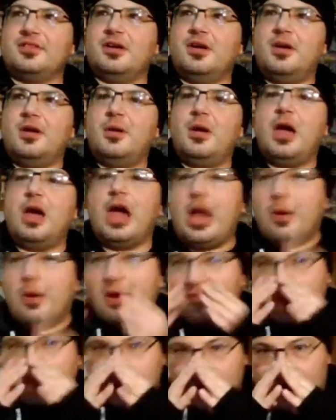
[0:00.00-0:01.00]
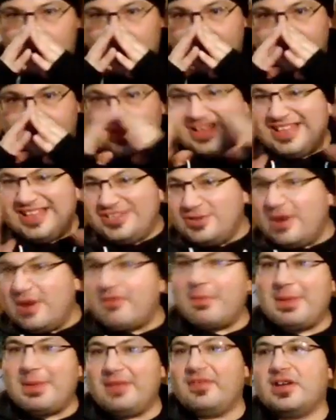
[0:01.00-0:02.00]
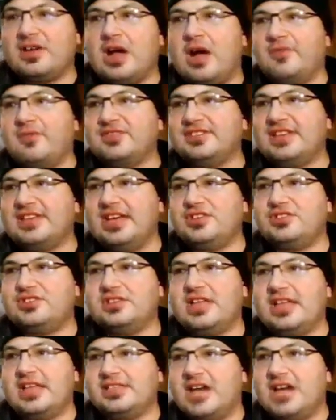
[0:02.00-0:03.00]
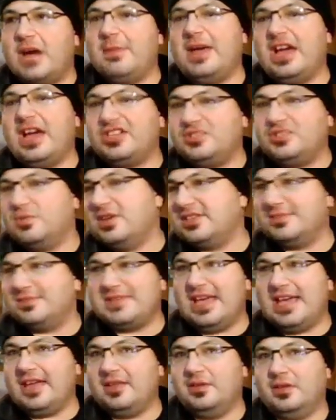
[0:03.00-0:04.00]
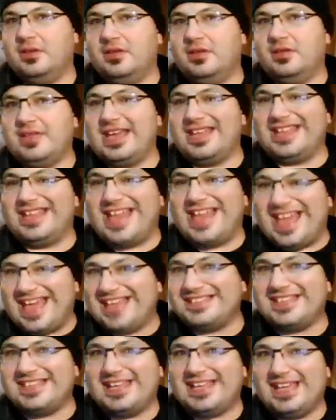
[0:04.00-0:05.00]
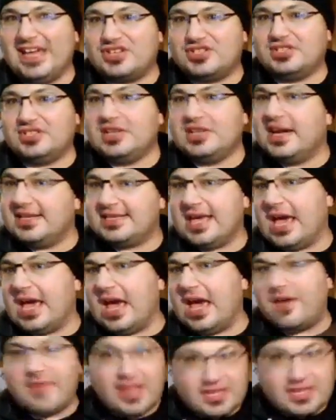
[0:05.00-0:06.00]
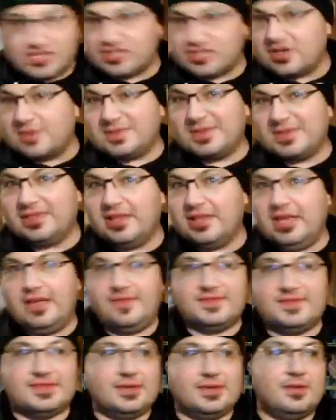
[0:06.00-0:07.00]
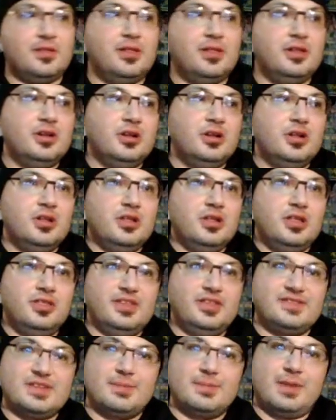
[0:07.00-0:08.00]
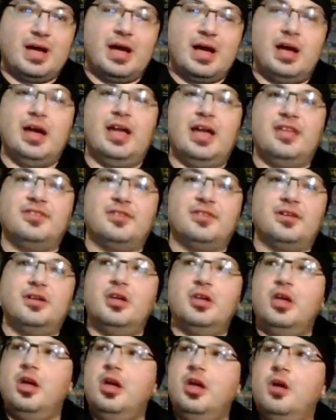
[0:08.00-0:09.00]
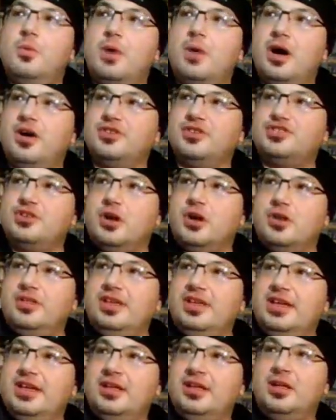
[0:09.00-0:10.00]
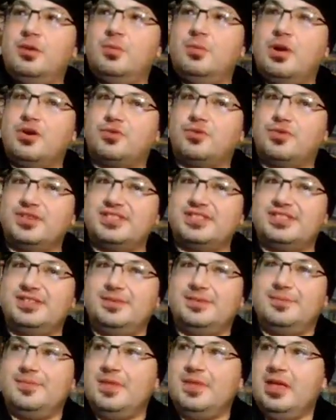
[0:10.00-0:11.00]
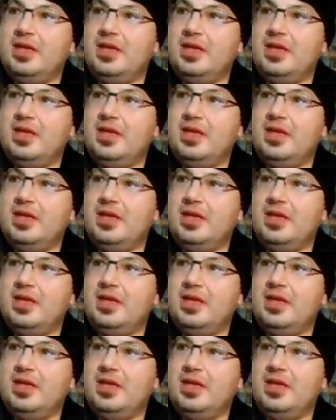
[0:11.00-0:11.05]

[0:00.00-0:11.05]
So, however, they do have a bit of a conversation, and Tommy actually winds up taking the heads that he actually does have, and he just up and leaves. Leaves them behind. While Chris,